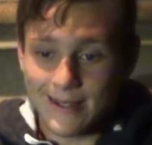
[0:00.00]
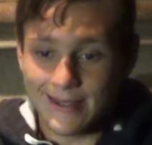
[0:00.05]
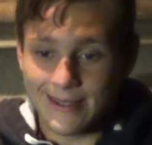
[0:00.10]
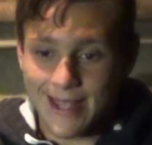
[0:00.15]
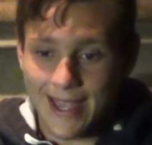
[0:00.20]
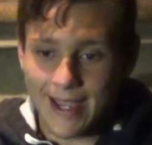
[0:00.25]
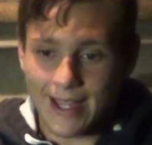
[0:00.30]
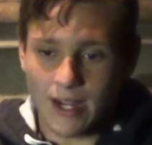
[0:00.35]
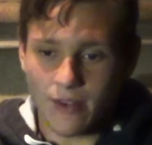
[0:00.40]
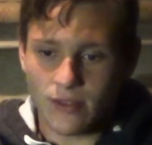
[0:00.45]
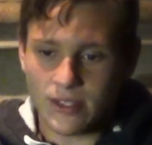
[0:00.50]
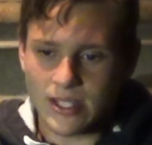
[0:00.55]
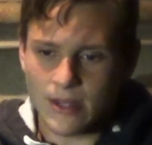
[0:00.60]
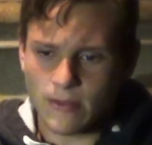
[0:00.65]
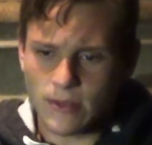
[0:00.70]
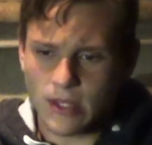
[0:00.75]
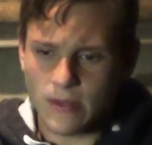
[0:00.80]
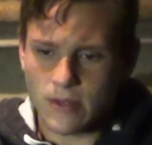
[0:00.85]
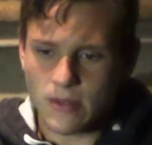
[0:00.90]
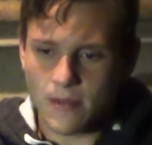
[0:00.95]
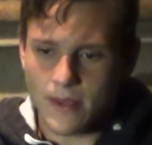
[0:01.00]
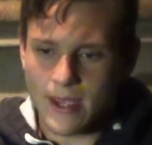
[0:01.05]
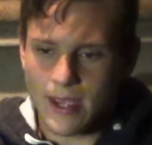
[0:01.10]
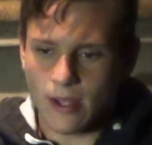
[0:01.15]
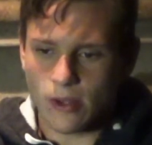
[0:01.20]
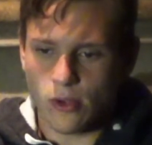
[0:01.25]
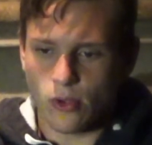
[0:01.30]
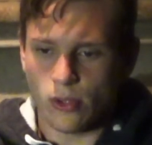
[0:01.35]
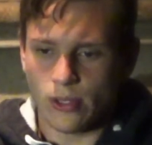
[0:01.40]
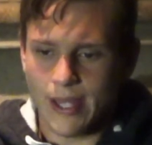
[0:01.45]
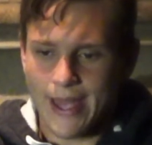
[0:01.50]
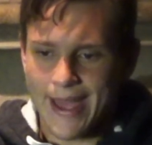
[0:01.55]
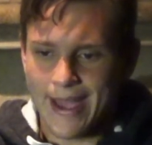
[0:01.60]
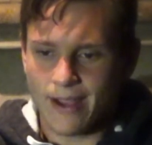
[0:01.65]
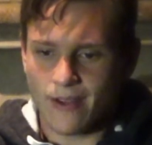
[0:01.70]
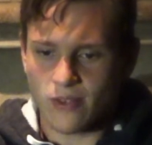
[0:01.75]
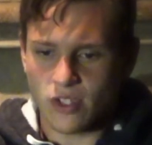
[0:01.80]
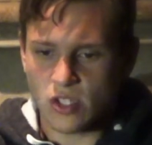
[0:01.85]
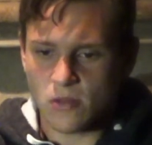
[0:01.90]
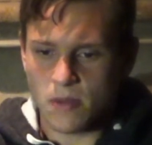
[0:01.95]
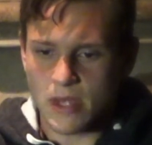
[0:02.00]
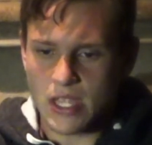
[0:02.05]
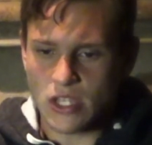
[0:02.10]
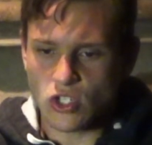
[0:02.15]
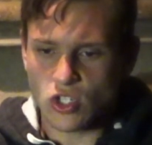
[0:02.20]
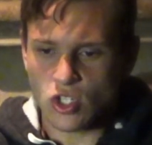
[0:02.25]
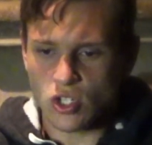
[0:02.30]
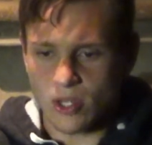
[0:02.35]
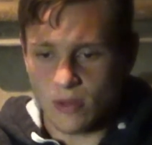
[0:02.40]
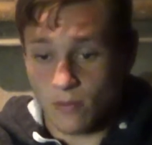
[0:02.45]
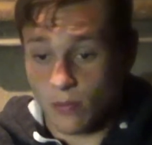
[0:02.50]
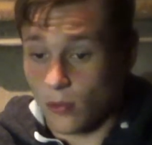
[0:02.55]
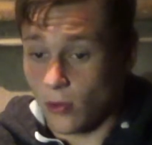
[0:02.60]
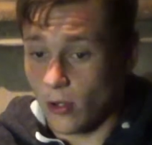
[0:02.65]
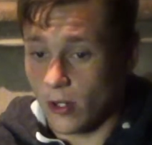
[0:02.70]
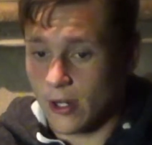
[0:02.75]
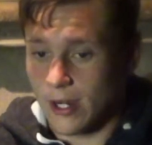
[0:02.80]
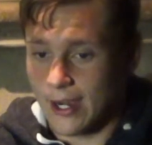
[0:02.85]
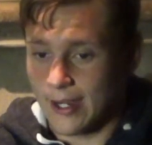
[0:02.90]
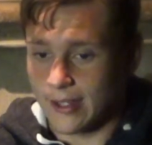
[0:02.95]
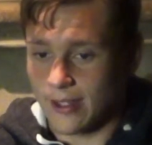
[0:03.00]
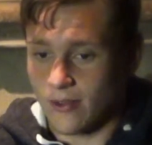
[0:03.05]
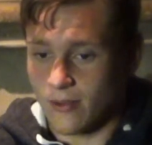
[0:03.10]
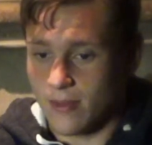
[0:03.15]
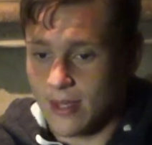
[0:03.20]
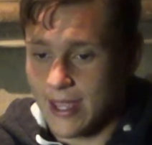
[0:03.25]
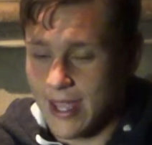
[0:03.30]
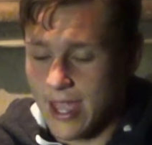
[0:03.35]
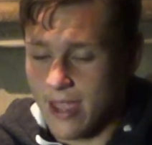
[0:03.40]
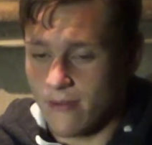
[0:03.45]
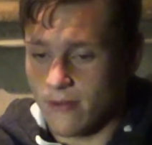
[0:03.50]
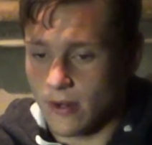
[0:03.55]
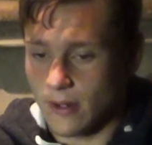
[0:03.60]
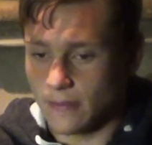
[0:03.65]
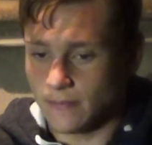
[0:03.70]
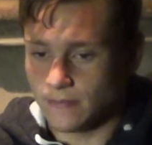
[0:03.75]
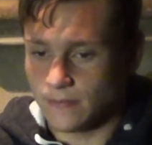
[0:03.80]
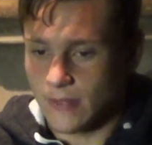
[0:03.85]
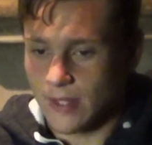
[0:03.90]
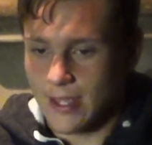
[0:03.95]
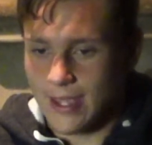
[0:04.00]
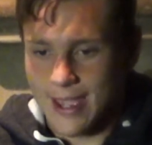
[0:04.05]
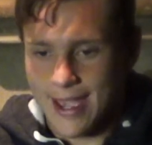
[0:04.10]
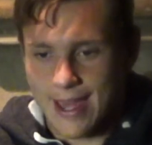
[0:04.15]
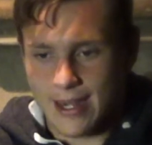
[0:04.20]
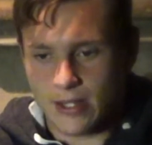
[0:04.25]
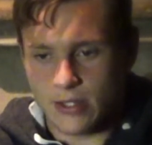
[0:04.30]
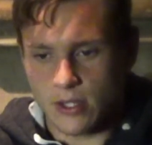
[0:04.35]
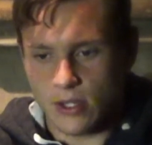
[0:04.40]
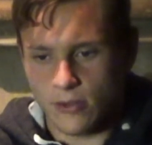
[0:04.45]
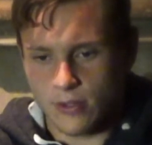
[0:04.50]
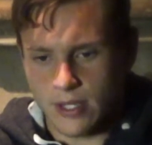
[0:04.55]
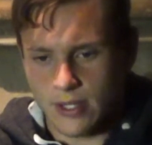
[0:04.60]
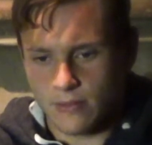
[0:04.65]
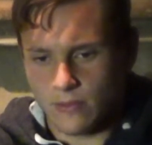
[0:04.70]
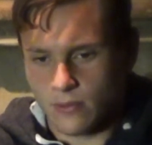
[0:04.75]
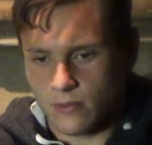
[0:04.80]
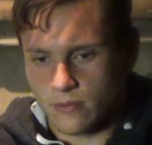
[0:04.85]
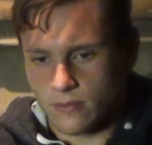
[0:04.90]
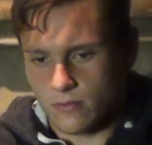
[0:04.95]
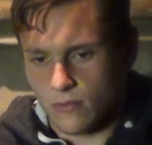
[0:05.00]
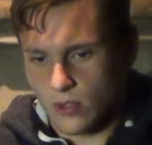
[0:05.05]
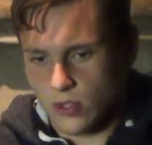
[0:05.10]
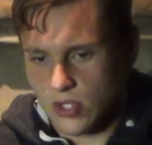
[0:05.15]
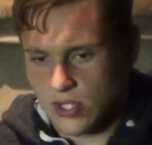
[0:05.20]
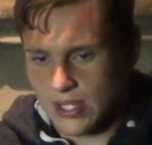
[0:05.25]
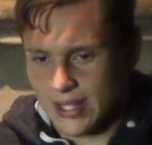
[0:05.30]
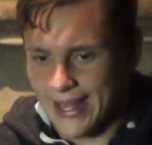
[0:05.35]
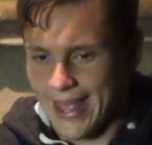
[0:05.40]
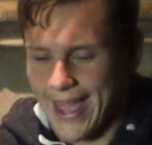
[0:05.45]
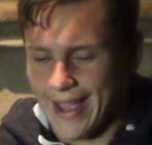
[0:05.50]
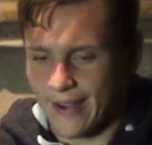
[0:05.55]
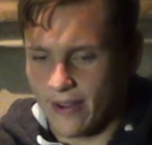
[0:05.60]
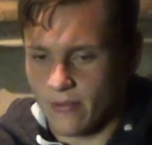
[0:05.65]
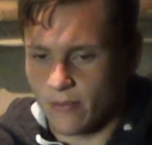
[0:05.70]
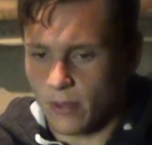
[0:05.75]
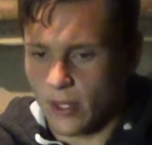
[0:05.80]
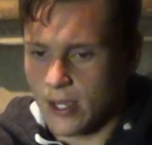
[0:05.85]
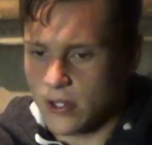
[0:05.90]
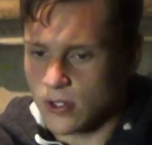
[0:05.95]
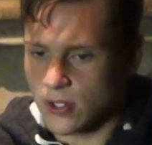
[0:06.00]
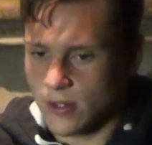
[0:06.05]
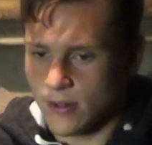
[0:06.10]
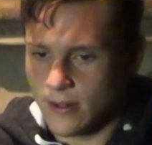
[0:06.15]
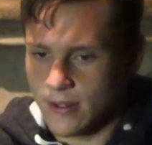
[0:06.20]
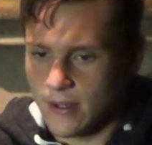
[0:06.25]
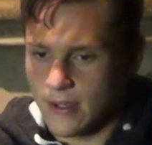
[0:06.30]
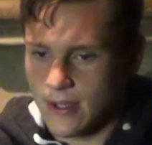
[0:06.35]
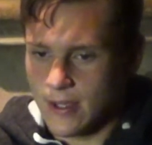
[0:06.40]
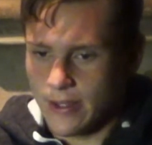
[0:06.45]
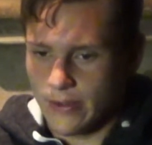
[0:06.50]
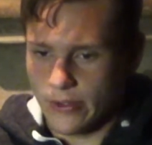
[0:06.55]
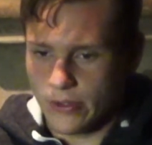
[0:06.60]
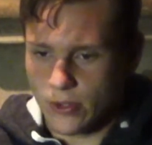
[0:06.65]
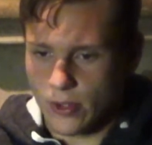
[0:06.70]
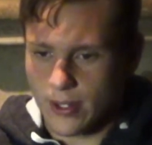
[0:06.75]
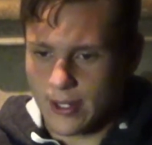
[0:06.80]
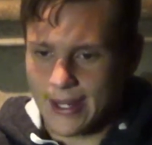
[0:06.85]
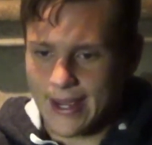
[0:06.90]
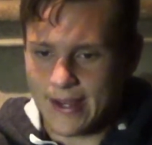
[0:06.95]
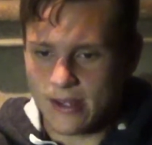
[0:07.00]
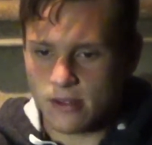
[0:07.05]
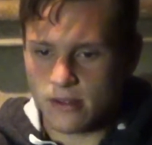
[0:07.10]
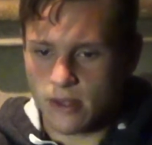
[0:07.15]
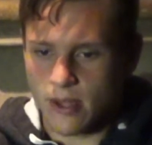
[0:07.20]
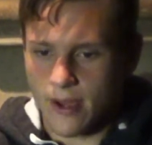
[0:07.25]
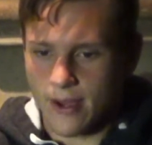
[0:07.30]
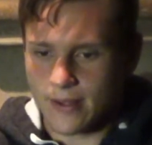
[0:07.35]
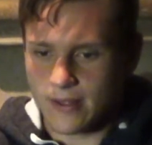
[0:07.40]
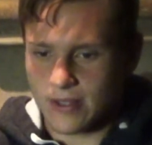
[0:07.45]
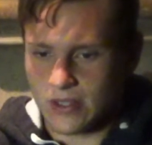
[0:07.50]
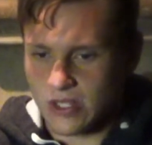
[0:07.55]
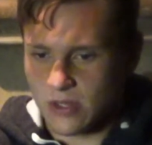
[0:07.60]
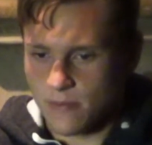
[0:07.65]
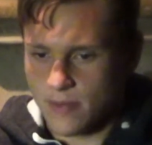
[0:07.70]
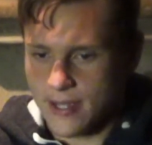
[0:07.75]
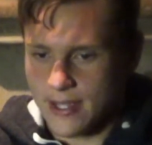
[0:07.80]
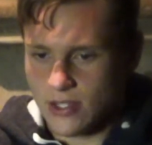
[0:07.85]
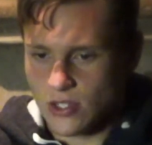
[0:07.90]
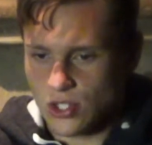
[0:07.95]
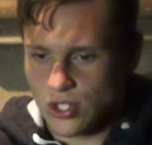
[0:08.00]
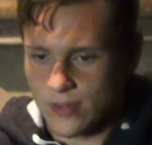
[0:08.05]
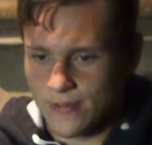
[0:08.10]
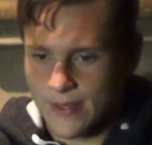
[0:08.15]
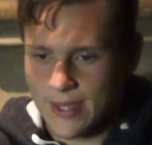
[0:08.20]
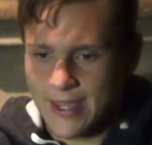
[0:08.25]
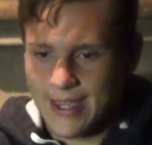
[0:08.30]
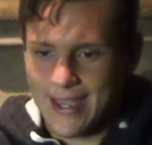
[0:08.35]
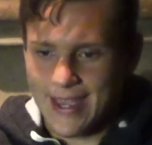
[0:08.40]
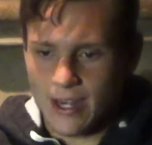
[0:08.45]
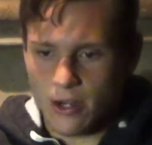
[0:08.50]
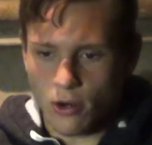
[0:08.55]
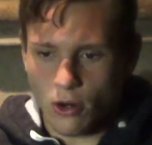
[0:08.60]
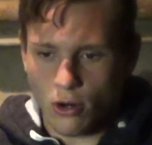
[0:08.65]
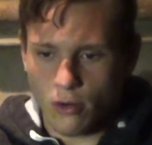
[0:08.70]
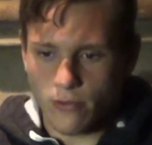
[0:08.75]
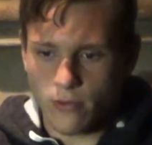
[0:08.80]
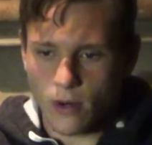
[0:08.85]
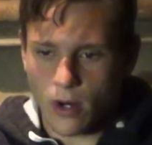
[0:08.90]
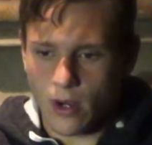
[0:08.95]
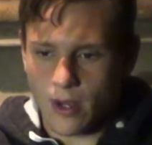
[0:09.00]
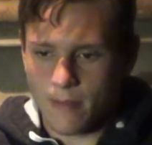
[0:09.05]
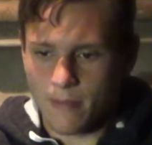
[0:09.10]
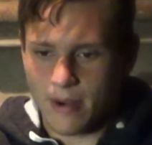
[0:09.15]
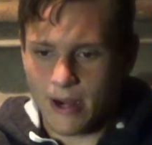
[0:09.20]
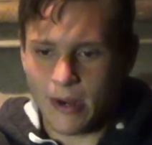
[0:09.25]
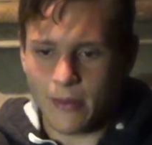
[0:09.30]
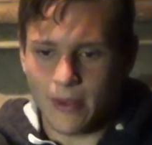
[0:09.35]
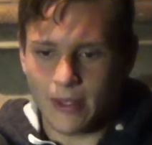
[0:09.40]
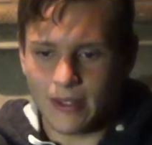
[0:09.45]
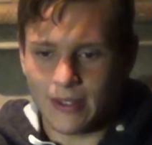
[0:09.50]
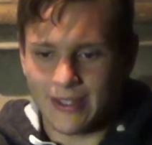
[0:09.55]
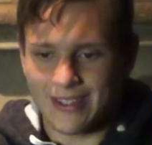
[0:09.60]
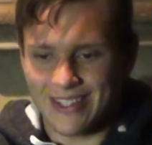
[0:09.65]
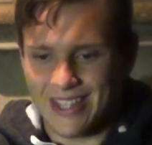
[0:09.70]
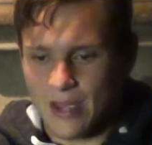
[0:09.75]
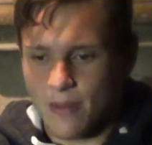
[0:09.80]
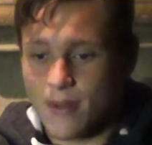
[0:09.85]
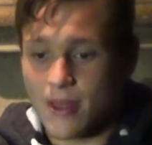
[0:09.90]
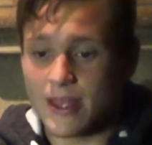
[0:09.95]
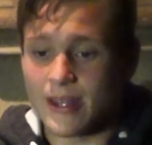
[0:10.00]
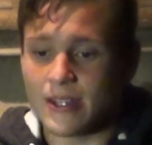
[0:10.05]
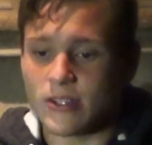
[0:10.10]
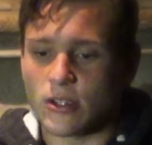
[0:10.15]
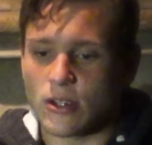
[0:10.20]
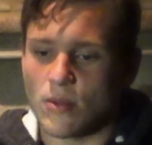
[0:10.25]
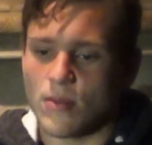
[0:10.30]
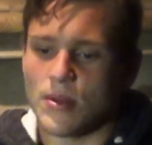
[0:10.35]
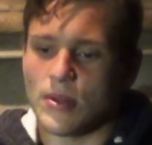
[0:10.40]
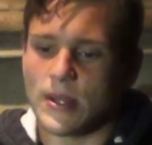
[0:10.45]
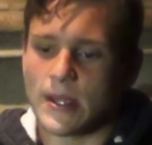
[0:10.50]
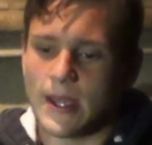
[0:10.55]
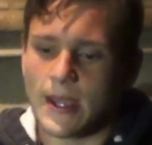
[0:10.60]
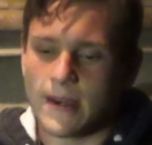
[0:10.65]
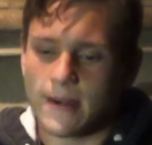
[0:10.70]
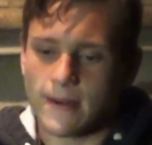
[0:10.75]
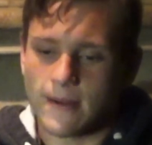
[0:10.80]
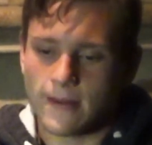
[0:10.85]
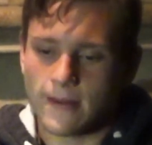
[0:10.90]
Negative symptoms may include lack of speech and poor cognitive behavior, anhedonia, which is the lack of pleasure, disorganized thoughts and speech, and overall impairment in the ability to communicate.